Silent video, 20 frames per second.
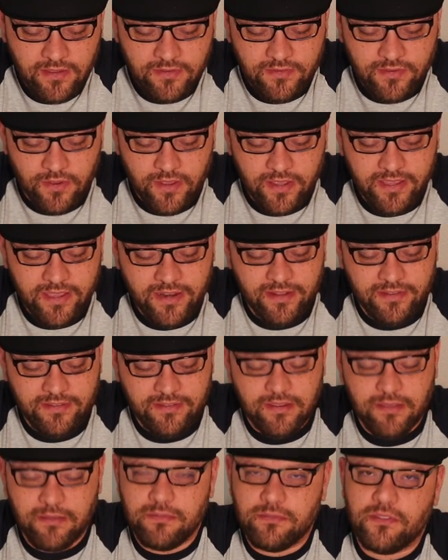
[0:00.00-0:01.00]
So again,
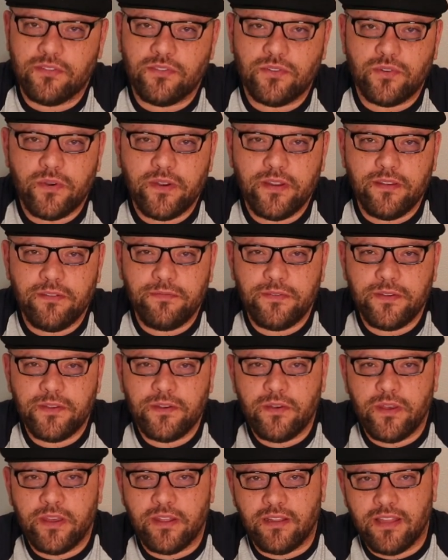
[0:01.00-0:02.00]
it's uh, the story of
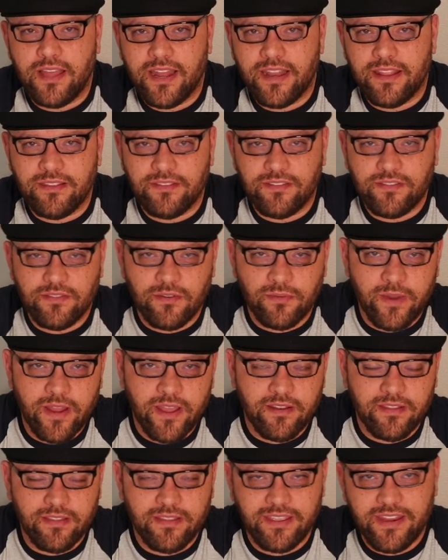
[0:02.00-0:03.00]
Phil and a lot of the
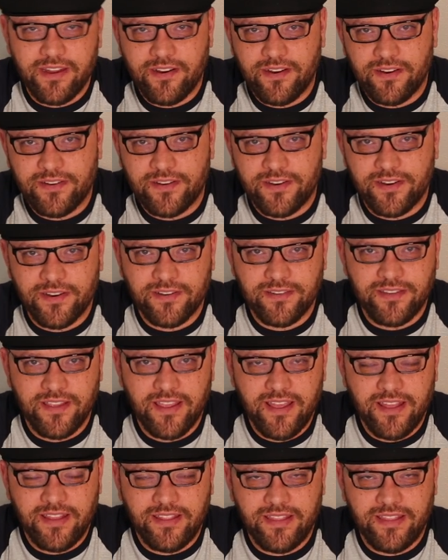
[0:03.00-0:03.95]
surround the characters